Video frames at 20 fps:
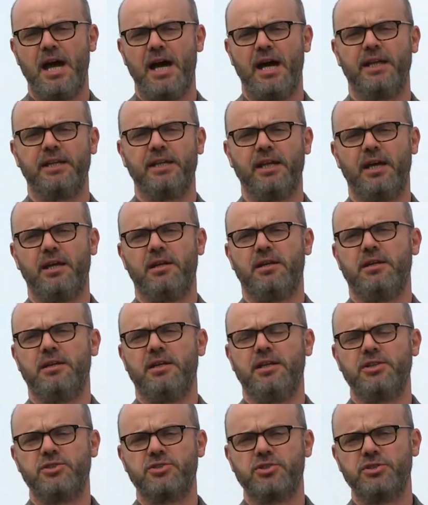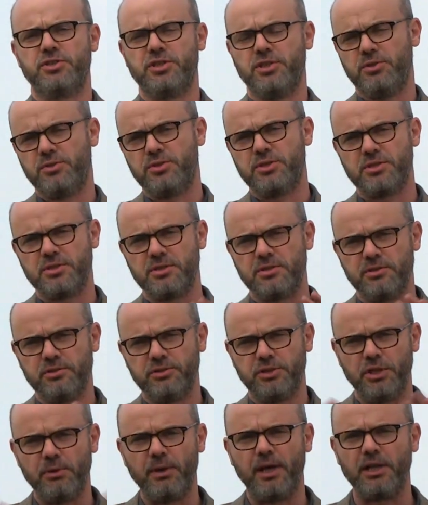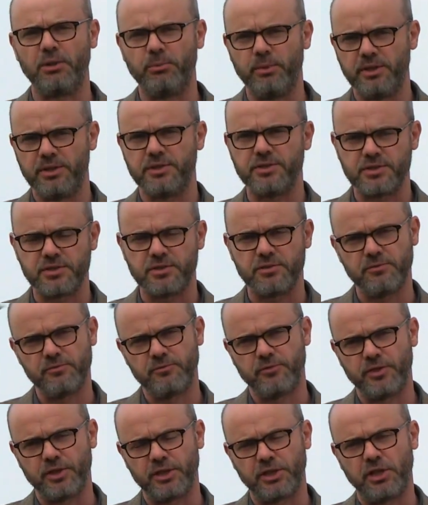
and then introduced new elements for the